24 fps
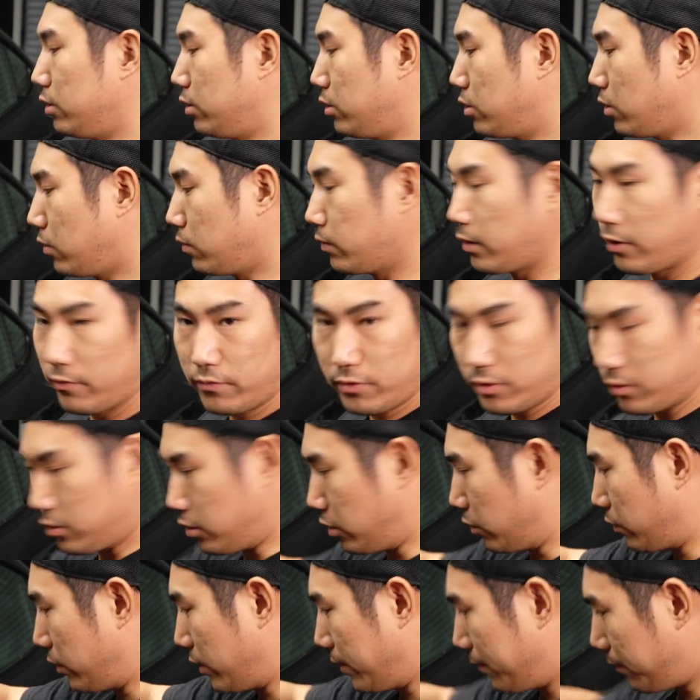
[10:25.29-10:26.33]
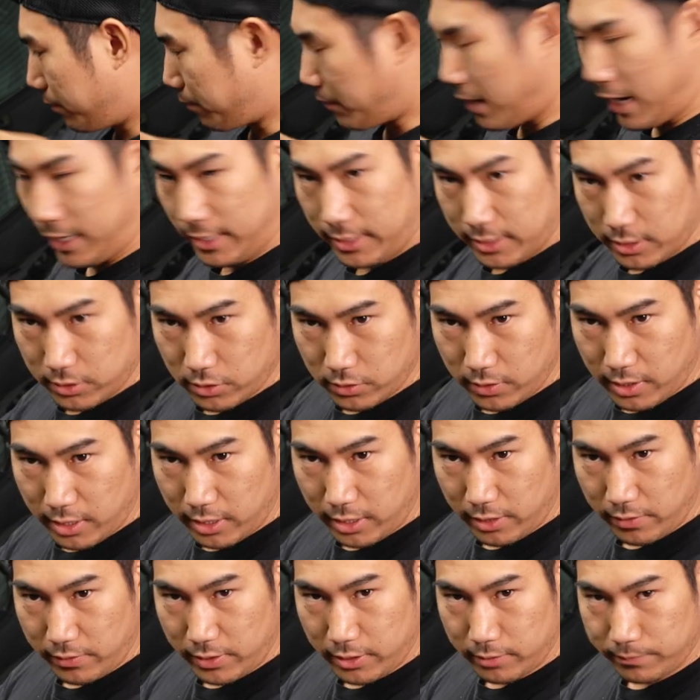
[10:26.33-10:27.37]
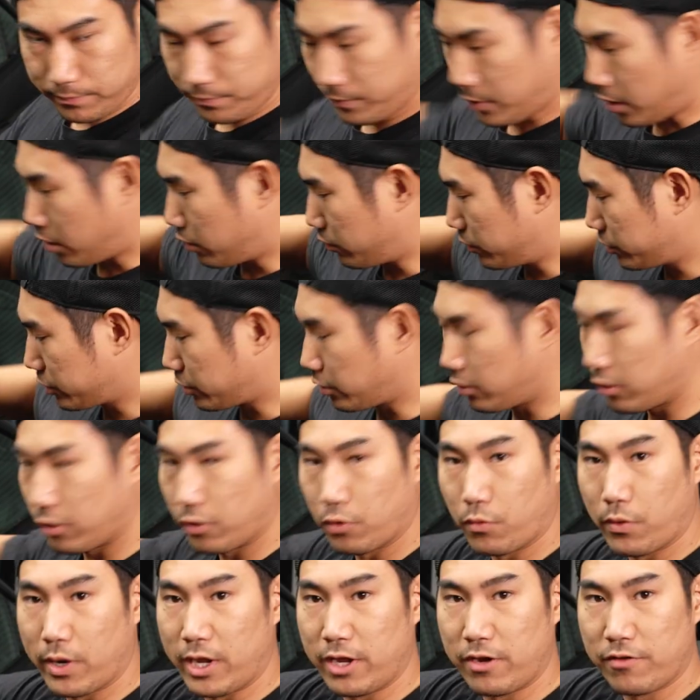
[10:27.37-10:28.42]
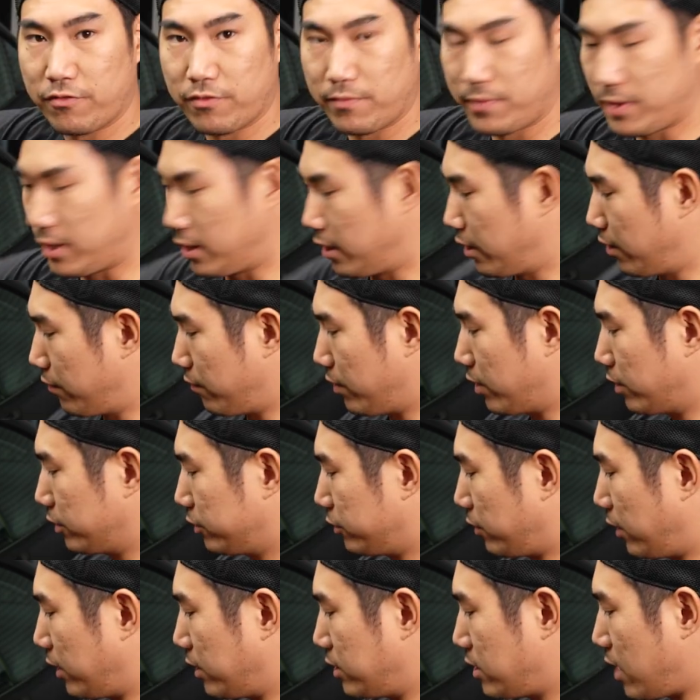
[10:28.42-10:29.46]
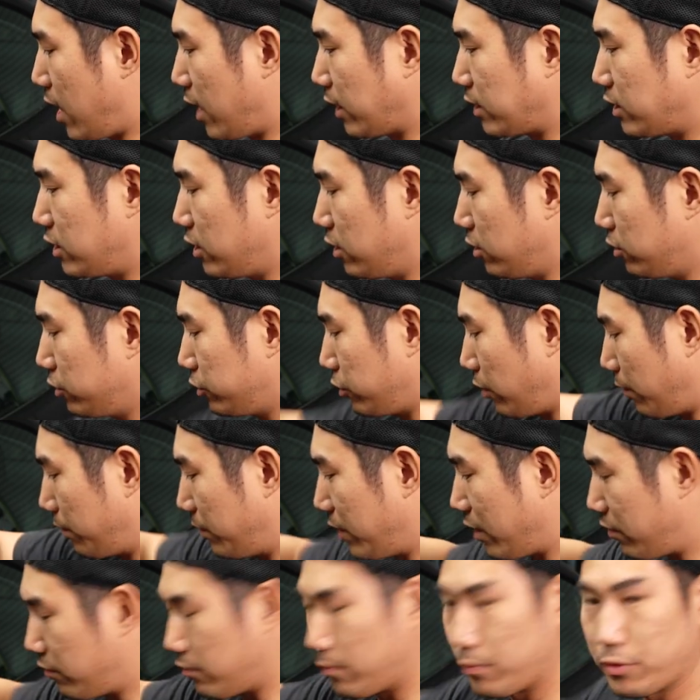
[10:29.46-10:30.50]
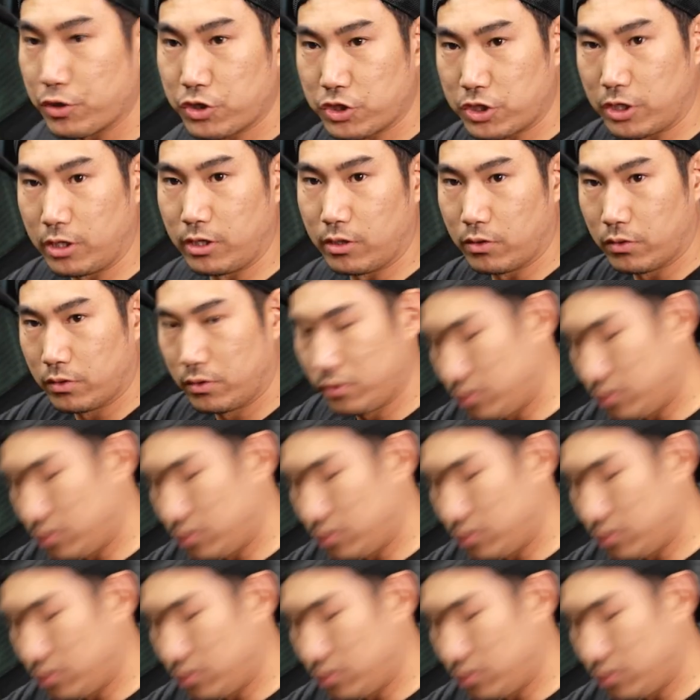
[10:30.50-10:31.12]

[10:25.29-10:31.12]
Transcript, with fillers: don't ever go in back into that area always go away from that area. So I tacked here, so I'm never pushing